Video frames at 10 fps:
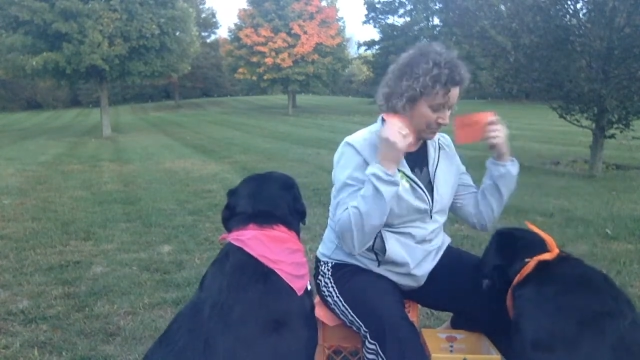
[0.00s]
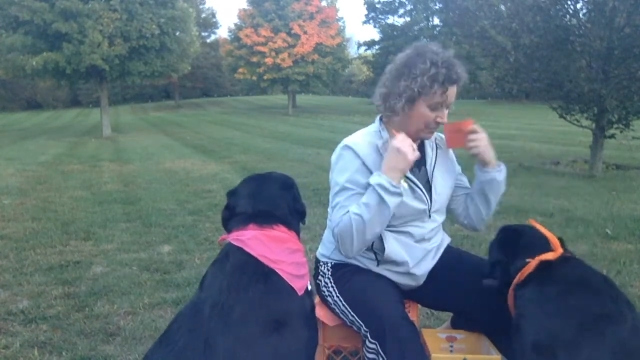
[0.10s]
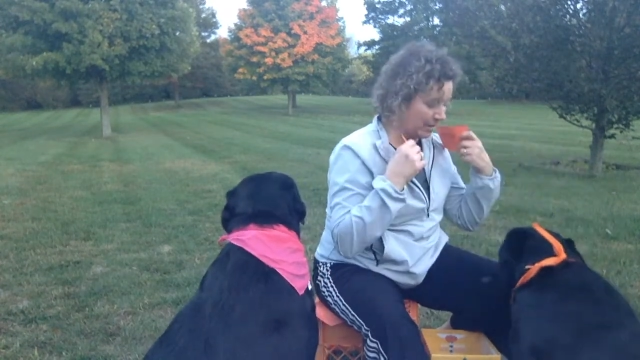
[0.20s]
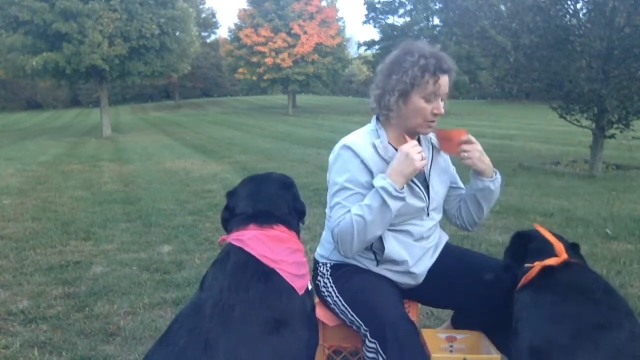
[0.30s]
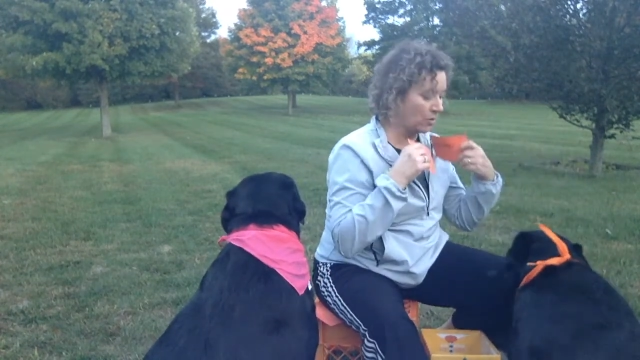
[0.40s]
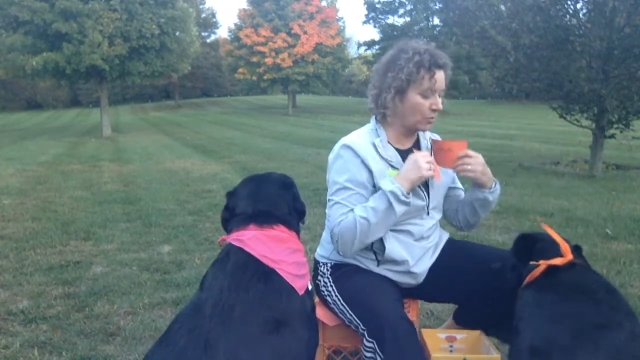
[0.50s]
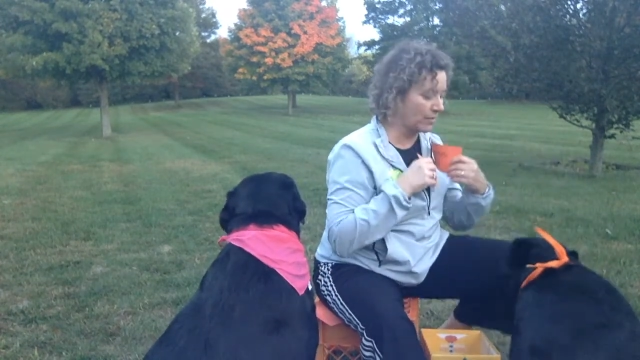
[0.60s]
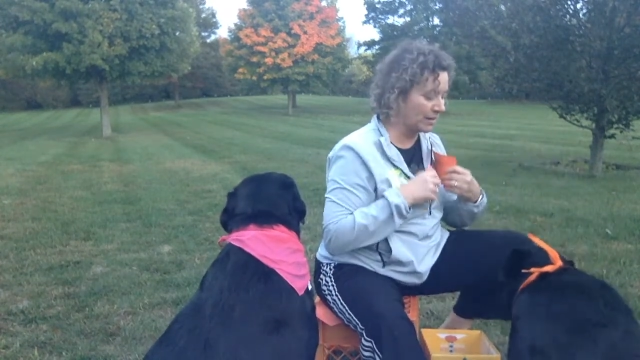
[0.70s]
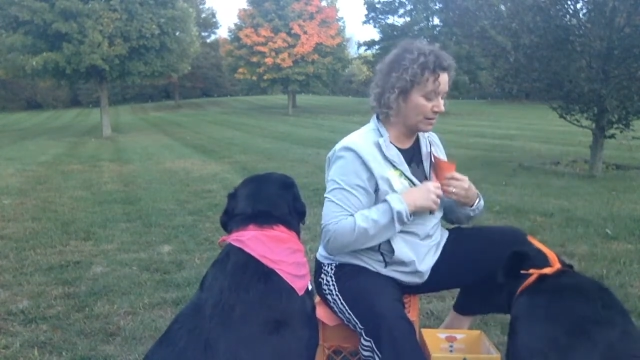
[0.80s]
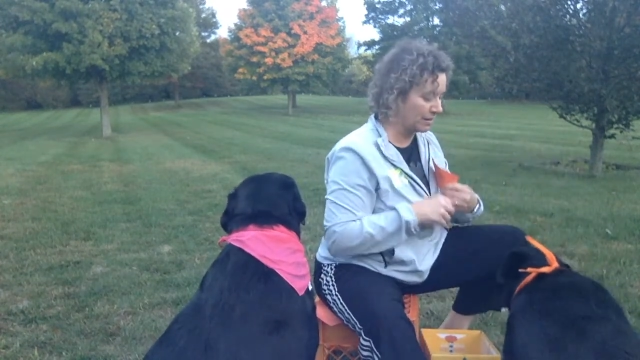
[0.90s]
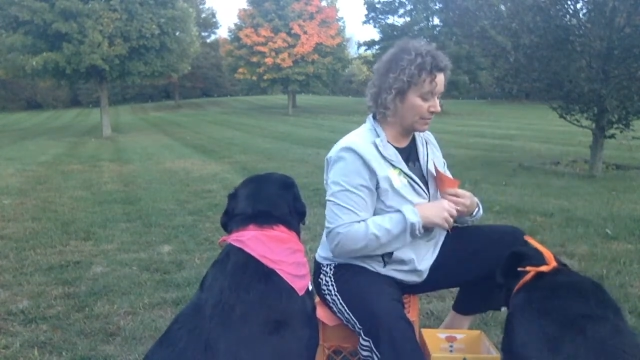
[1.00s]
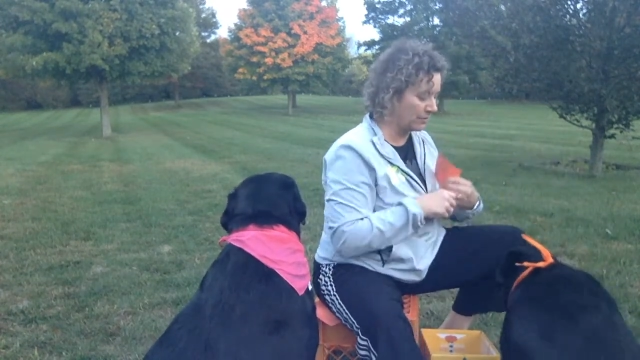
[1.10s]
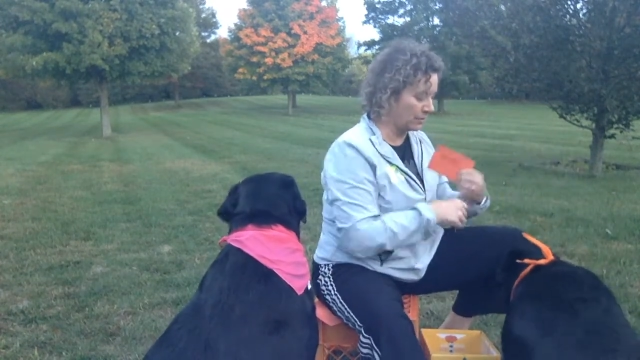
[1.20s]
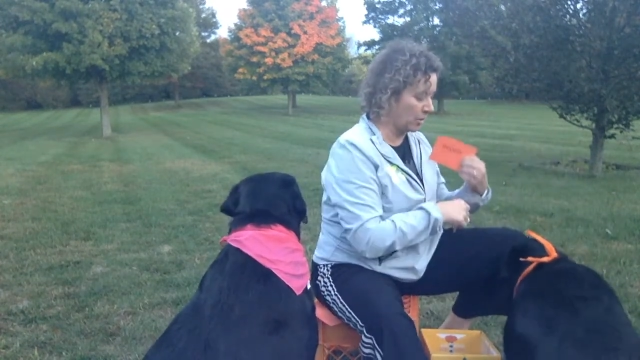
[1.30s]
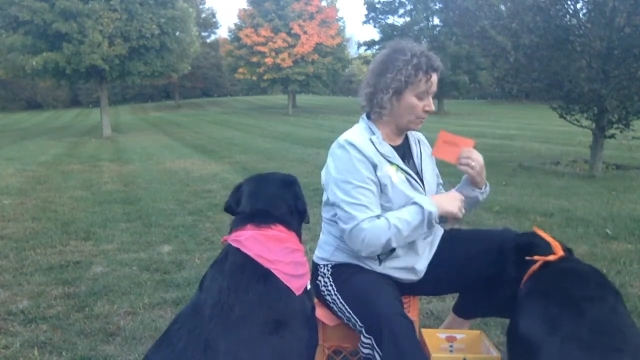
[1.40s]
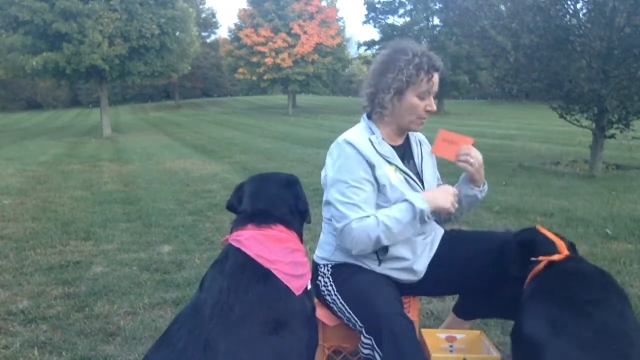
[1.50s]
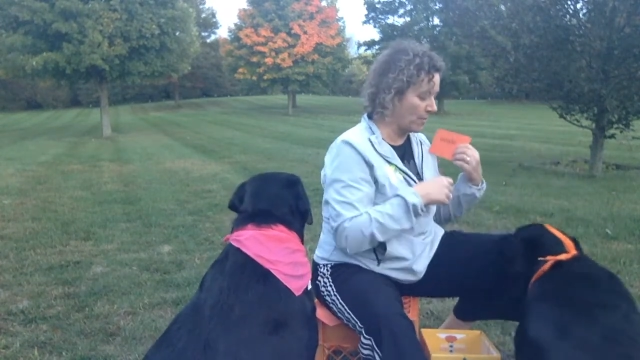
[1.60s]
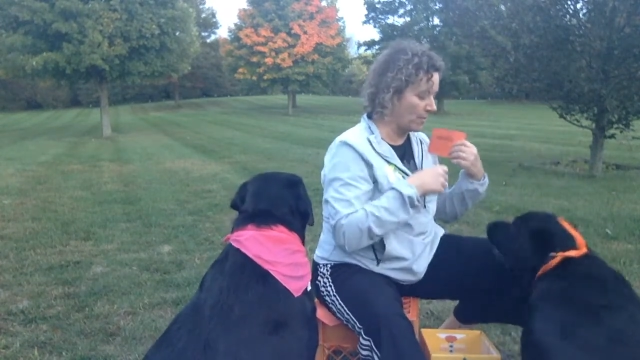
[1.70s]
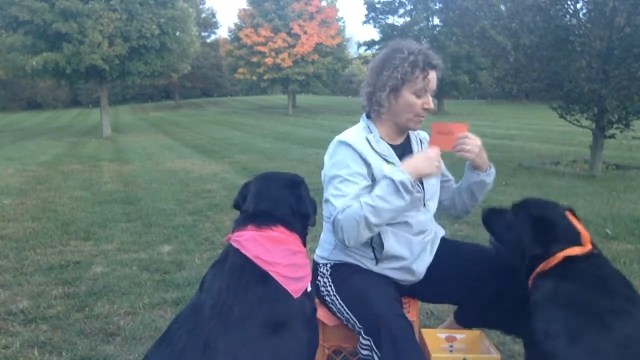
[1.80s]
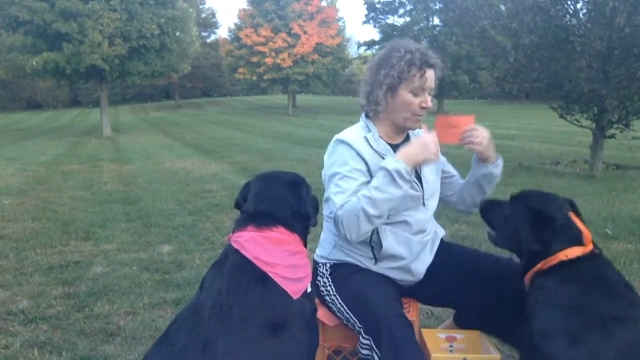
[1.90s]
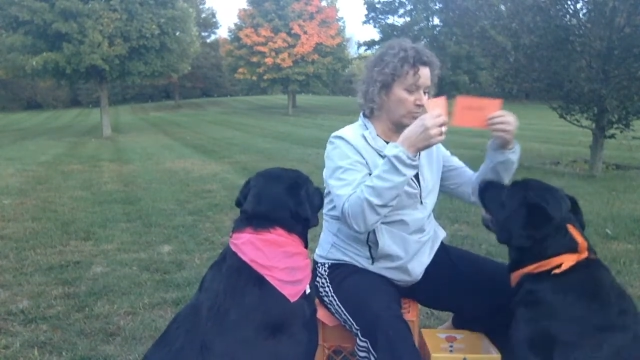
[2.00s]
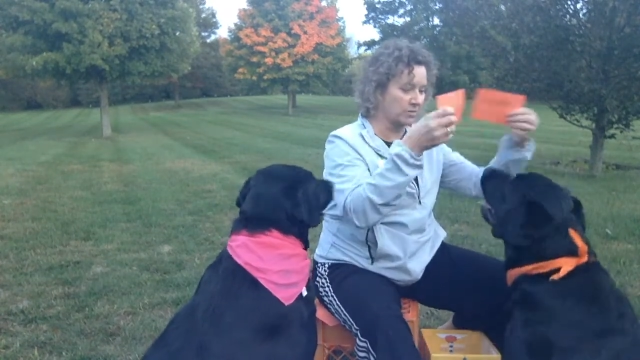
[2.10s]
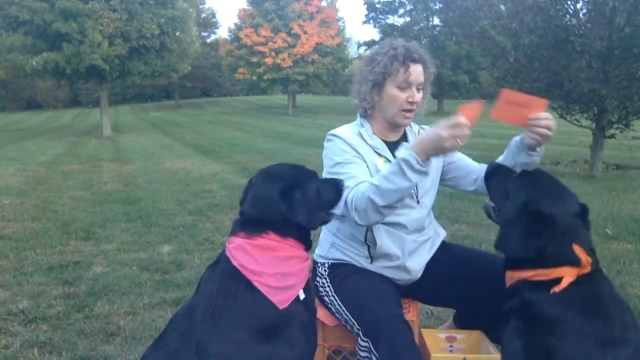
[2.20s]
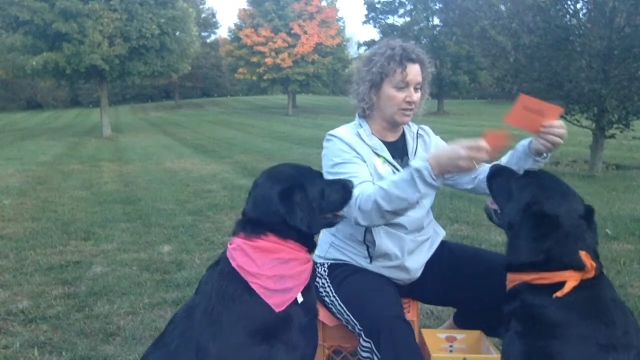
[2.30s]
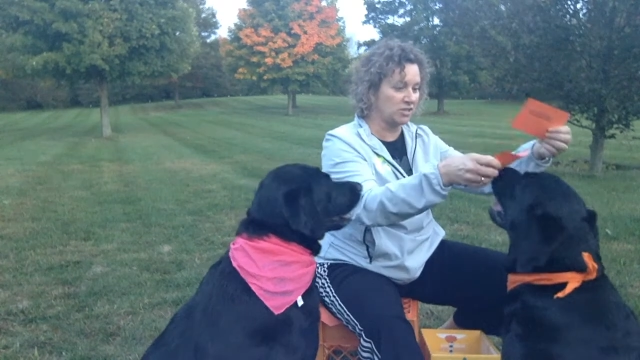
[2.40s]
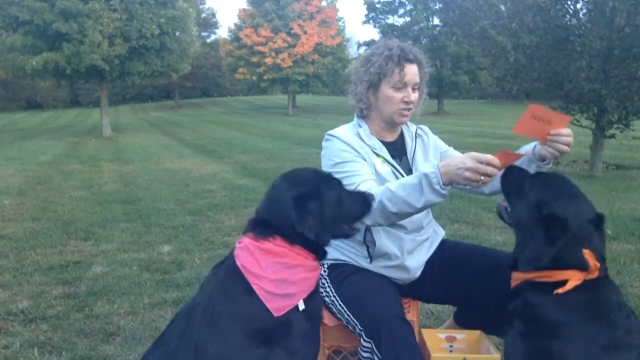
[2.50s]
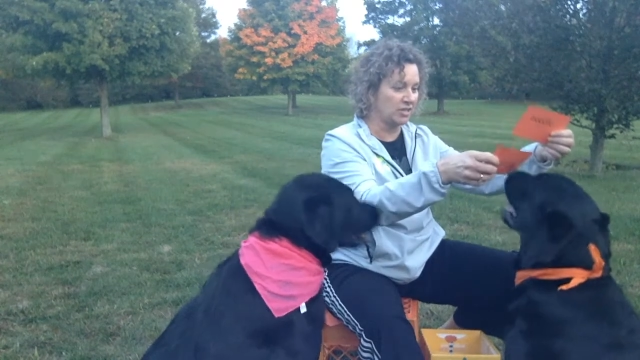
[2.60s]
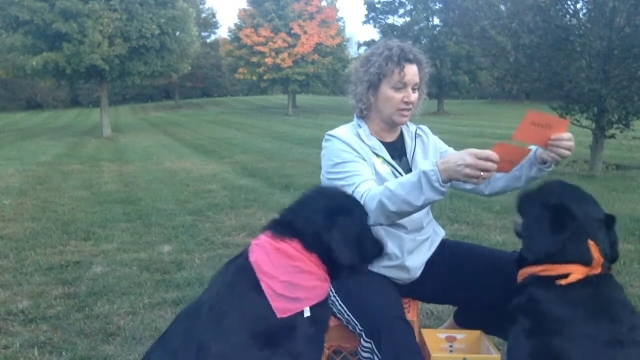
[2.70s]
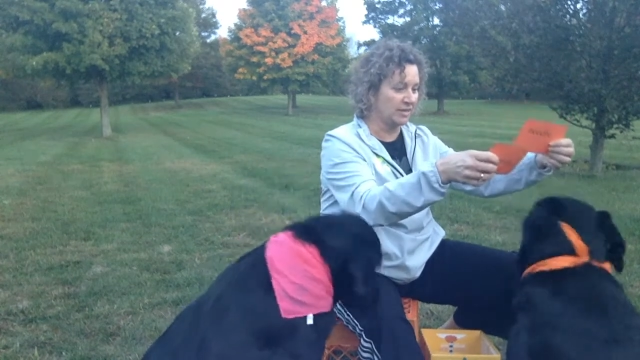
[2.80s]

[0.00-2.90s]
Right. Oh, come on. Come on. Come, Touch.